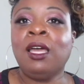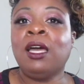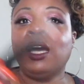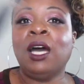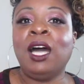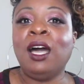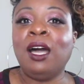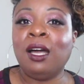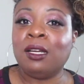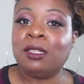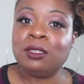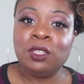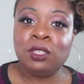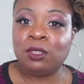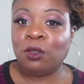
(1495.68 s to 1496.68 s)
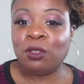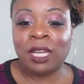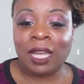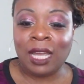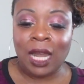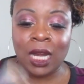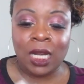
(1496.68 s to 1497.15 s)
You know,
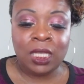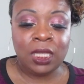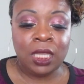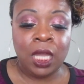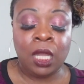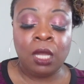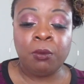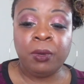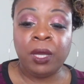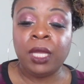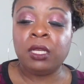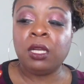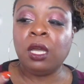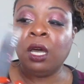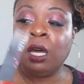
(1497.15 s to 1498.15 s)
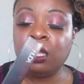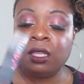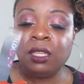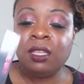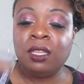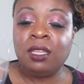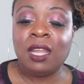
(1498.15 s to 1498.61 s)
that kind of thing. But
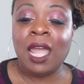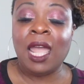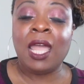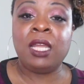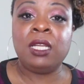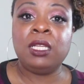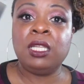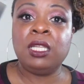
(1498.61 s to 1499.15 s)
other than that,